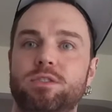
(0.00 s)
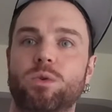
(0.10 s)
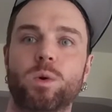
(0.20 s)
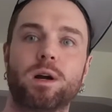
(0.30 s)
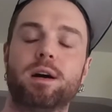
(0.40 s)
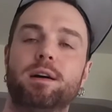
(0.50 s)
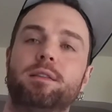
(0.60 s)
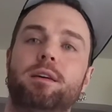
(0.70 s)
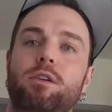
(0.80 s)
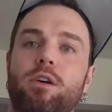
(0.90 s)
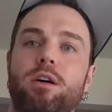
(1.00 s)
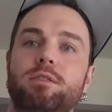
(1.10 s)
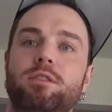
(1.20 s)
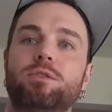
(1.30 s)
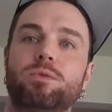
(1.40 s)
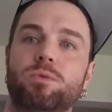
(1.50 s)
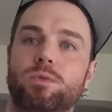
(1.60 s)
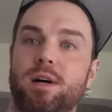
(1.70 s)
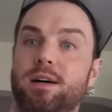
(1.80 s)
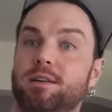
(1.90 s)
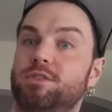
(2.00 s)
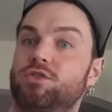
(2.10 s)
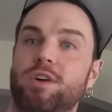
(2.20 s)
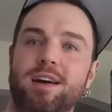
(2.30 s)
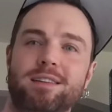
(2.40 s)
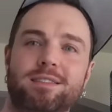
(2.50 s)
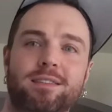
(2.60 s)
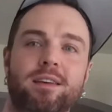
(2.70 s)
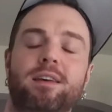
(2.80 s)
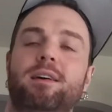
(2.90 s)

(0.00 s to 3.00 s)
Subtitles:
going on that are causing you stress,